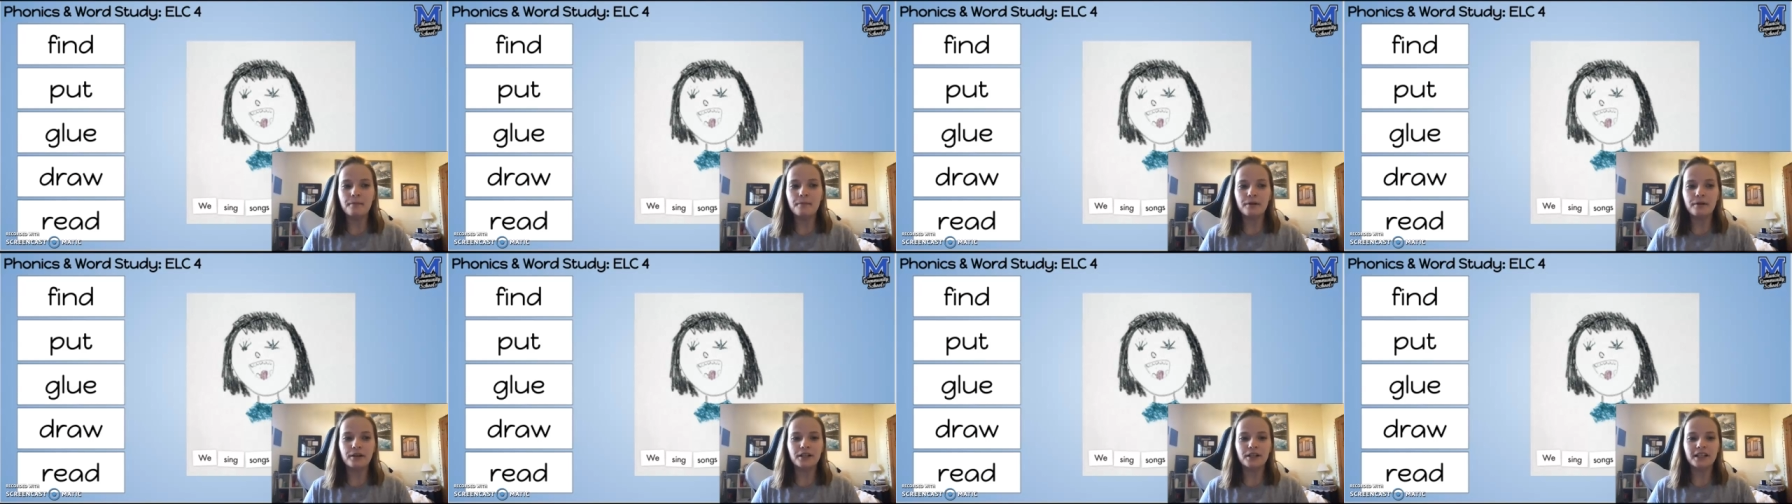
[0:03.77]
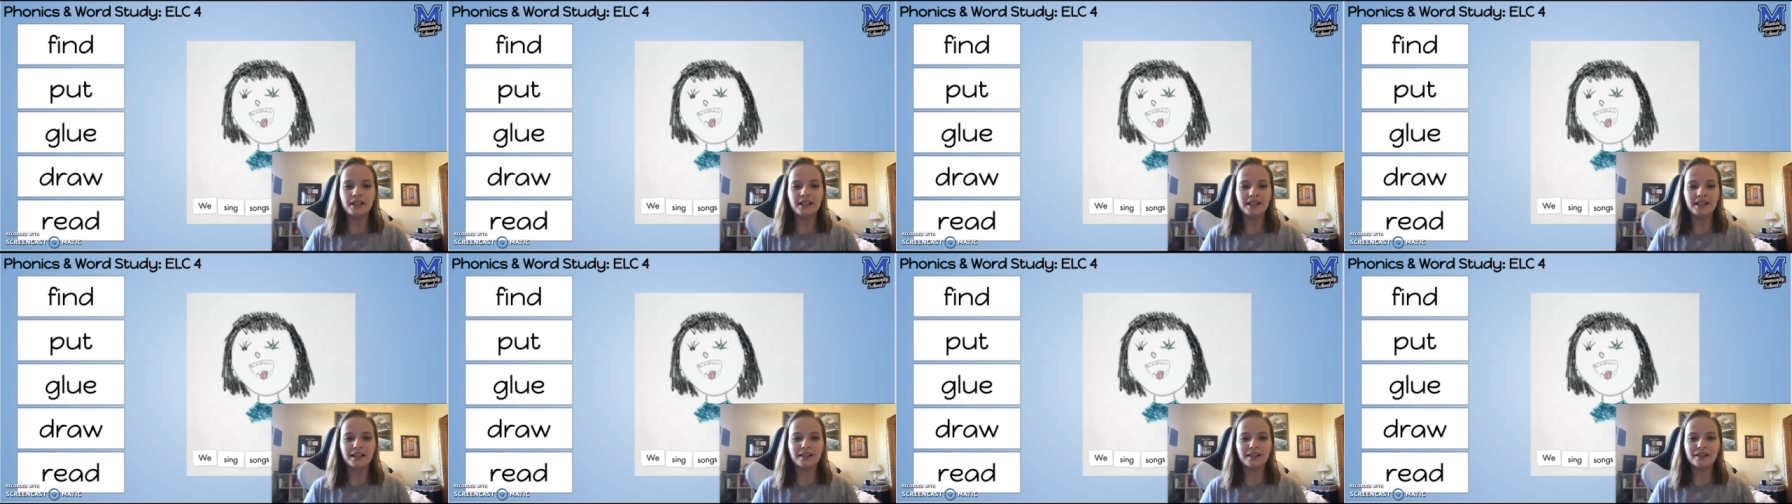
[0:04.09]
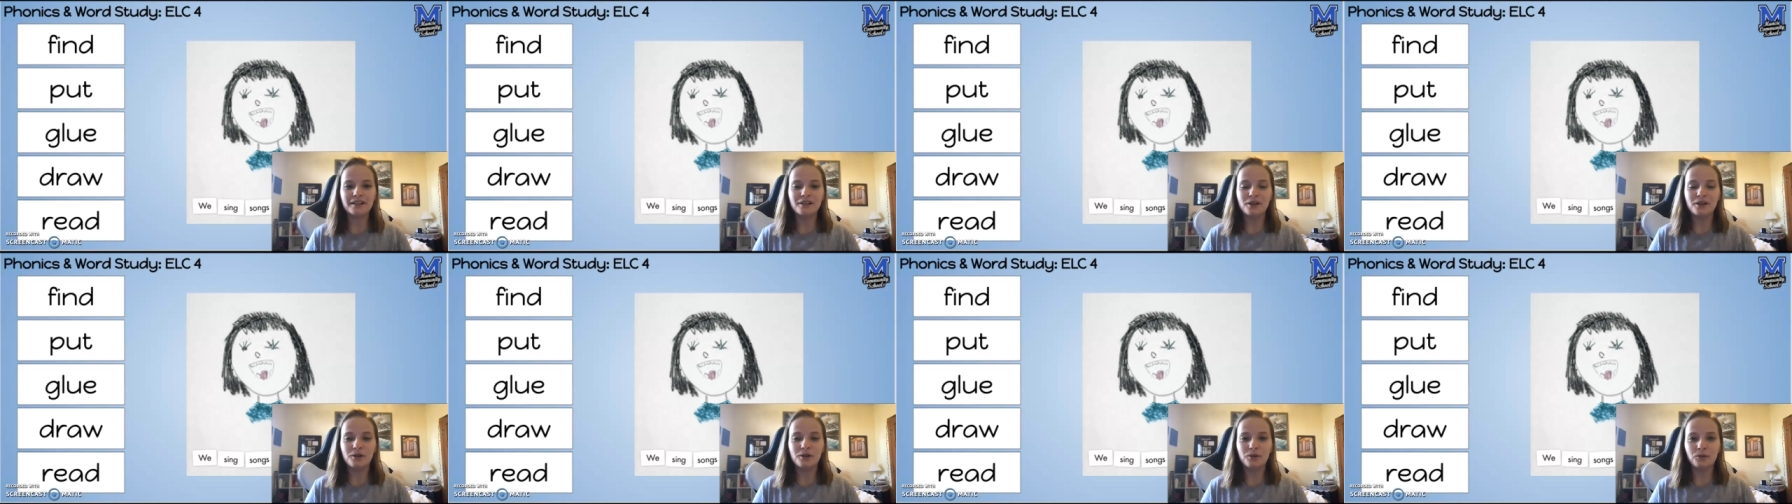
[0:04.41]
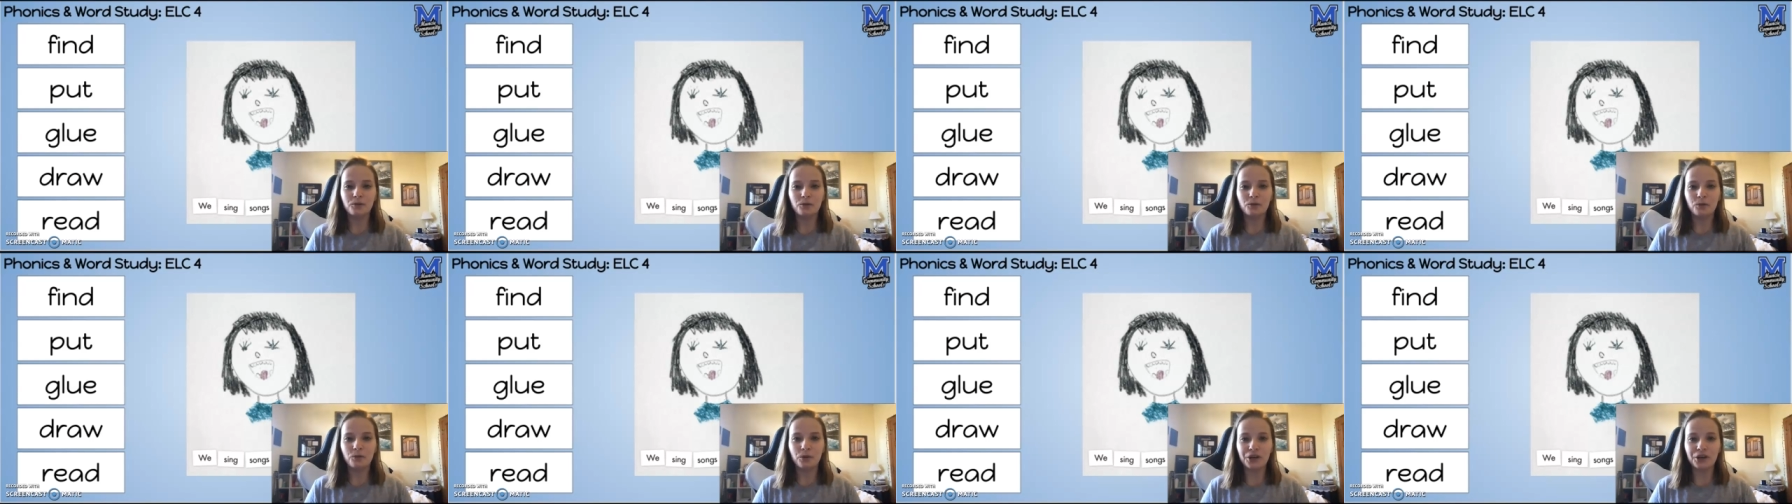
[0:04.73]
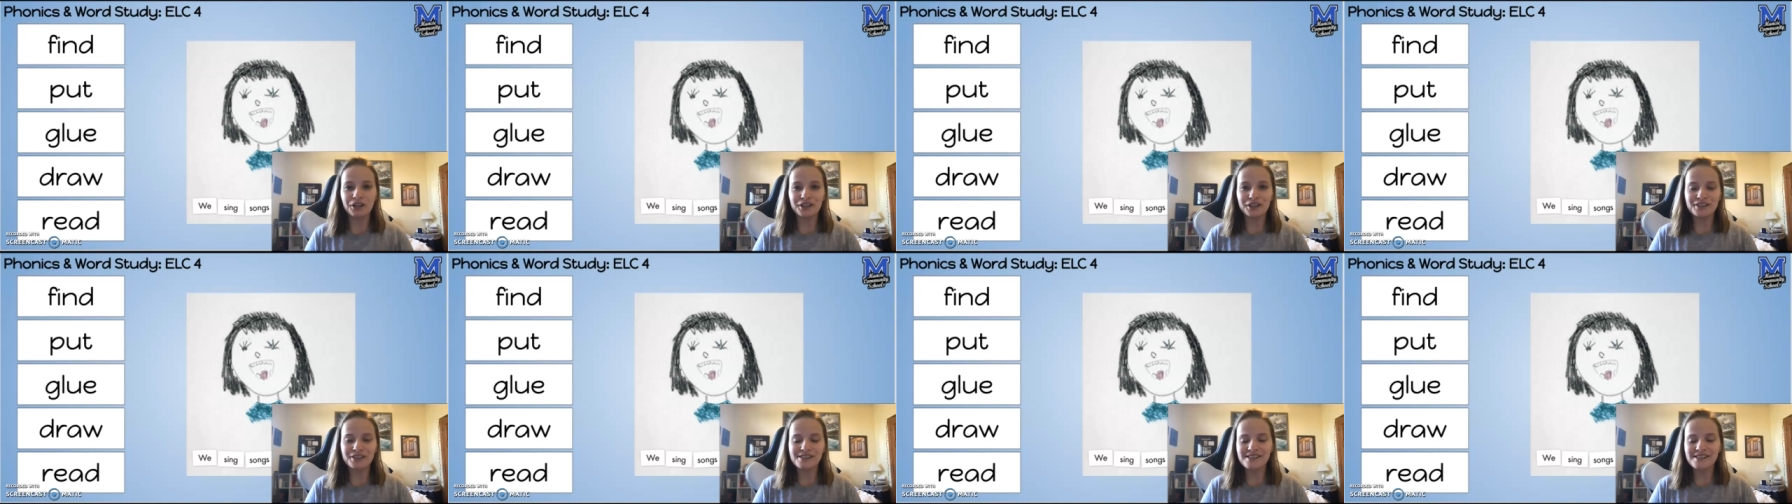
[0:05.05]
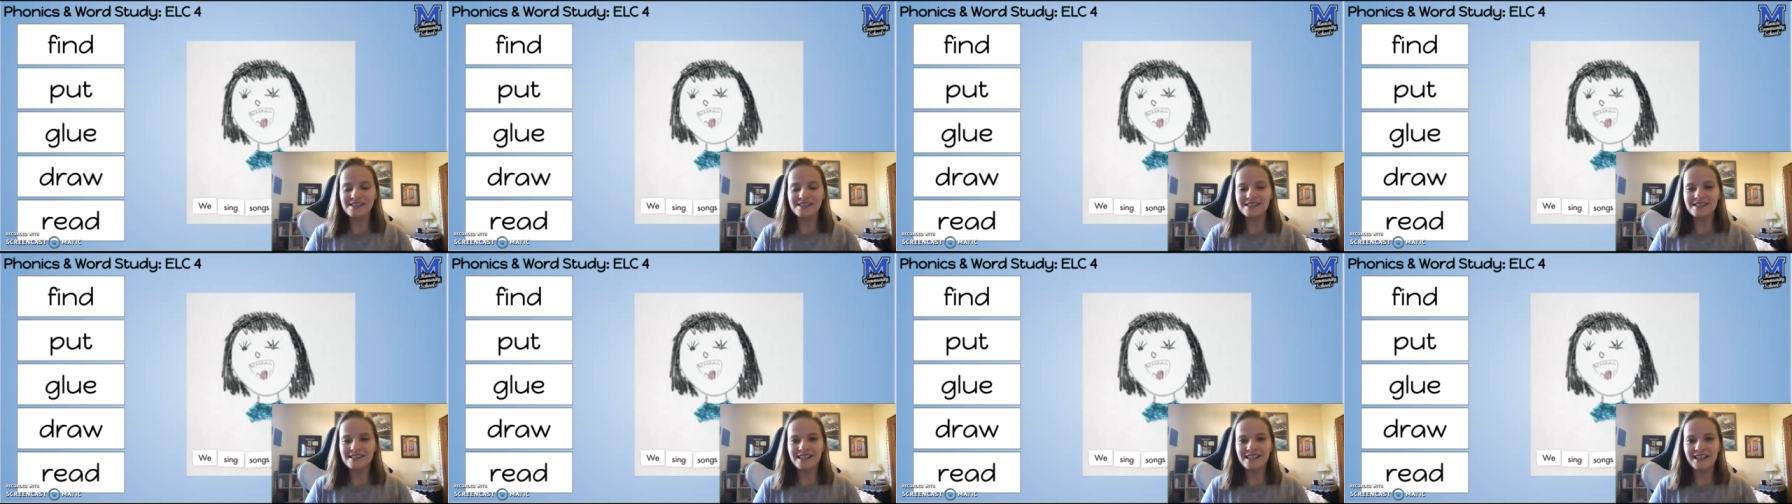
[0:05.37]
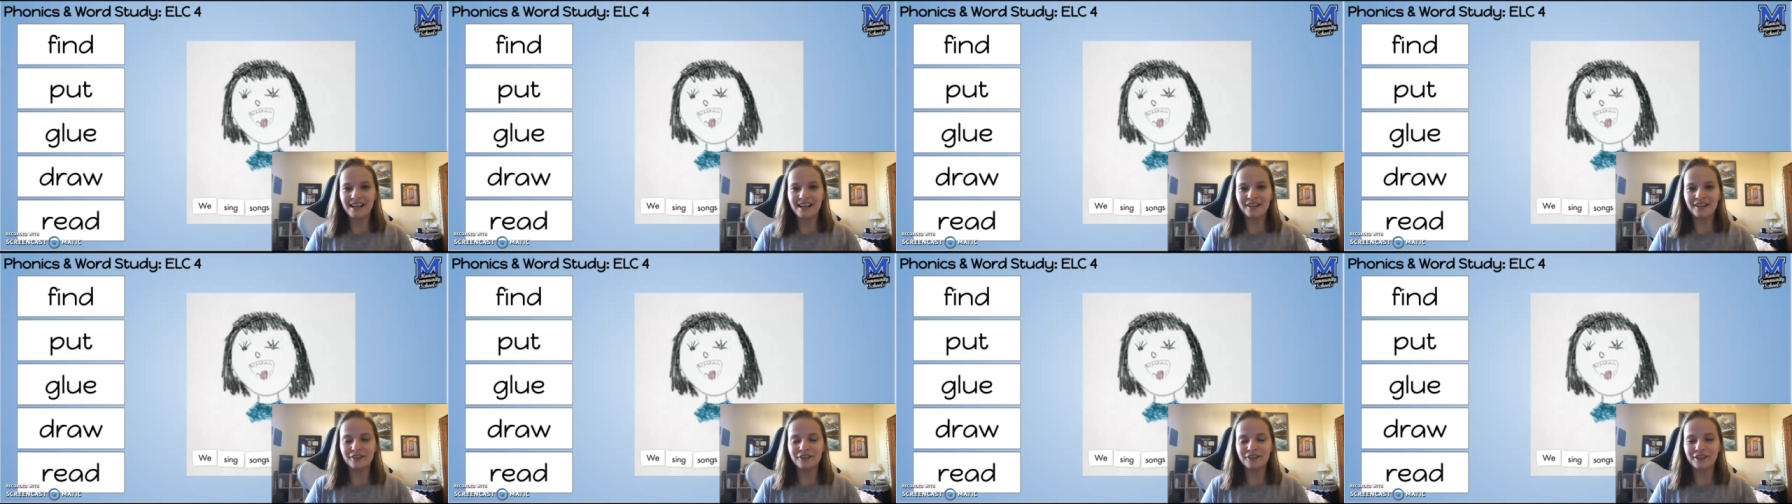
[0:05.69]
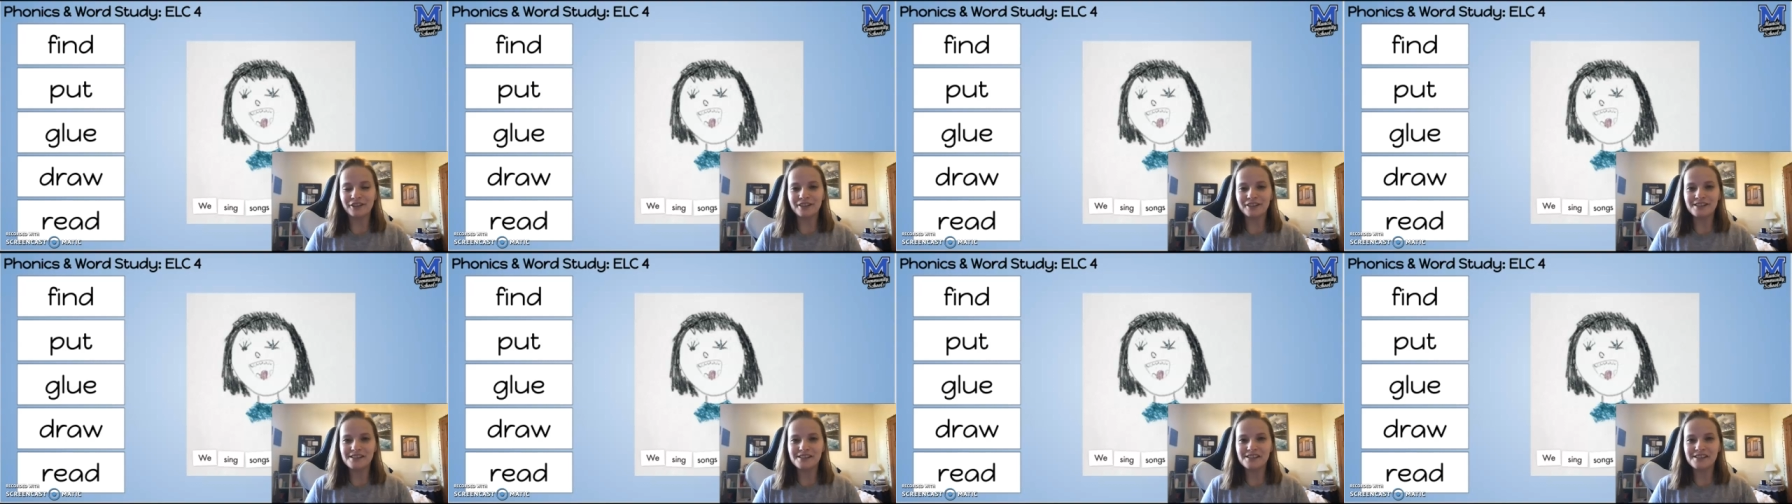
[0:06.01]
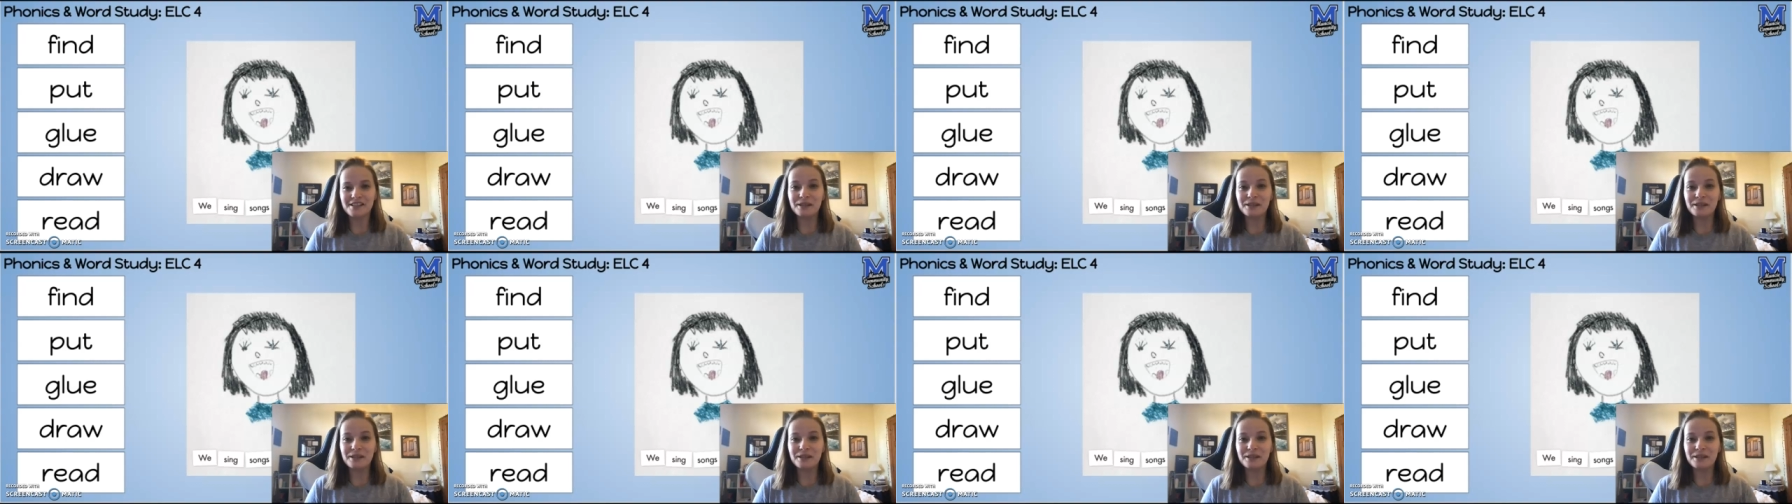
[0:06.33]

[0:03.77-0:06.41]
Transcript: putting words together